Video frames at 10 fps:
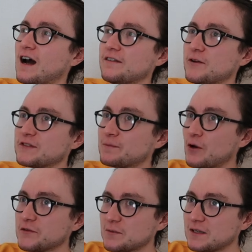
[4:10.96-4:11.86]
and there was
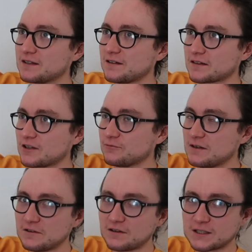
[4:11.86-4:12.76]
supposed to be like a
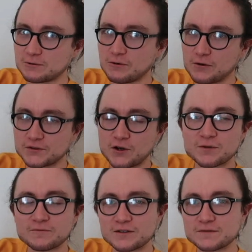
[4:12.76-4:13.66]
river, like we were on
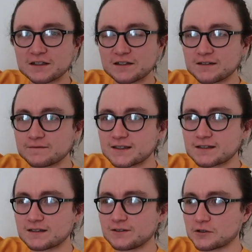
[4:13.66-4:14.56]
top of one of the
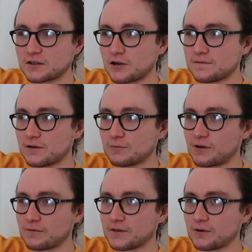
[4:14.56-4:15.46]
cliffs looking over
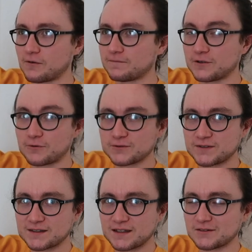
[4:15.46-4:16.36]
one of the
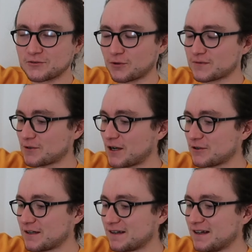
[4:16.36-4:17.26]
fjords in the Tromsø
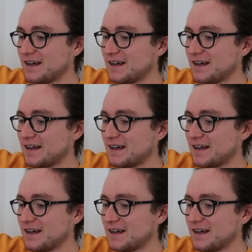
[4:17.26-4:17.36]
area.